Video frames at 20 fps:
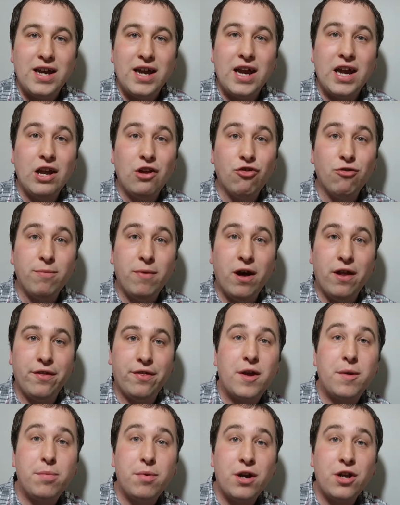Each
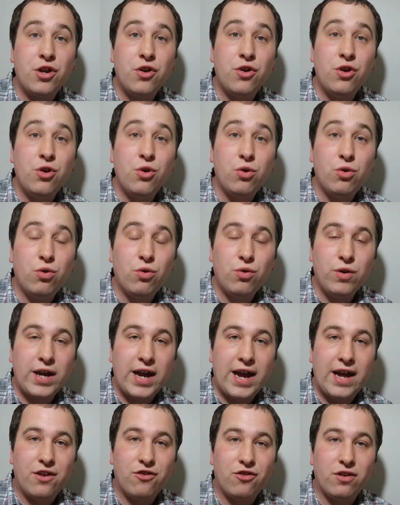month they bring you new cool
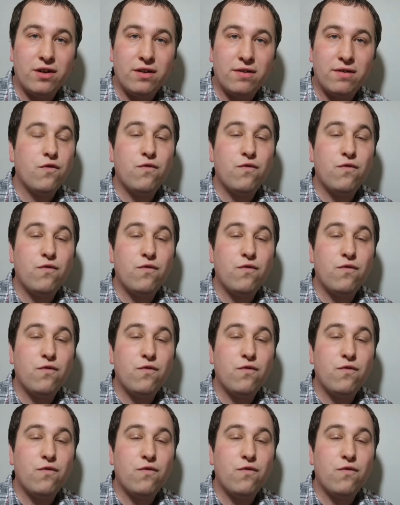gadgets.